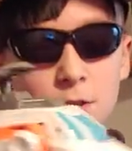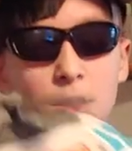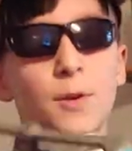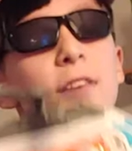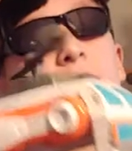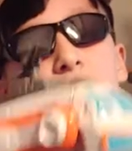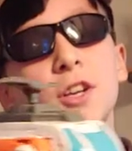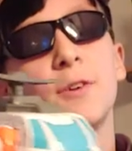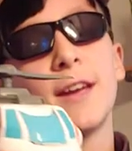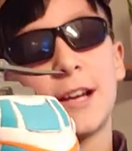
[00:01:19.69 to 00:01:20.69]
So in the
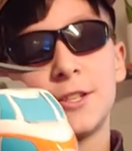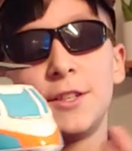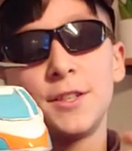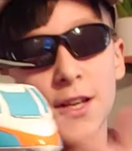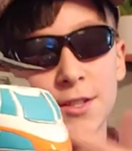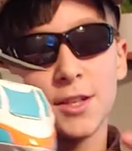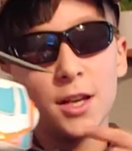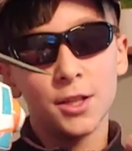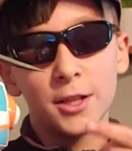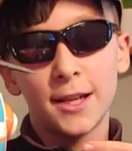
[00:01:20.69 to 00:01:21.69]
show, he actually does
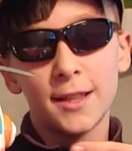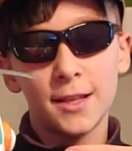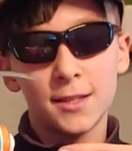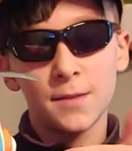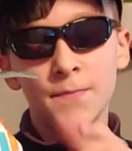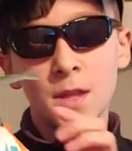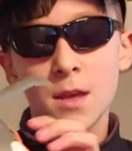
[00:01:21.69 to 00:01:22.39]
not look like this,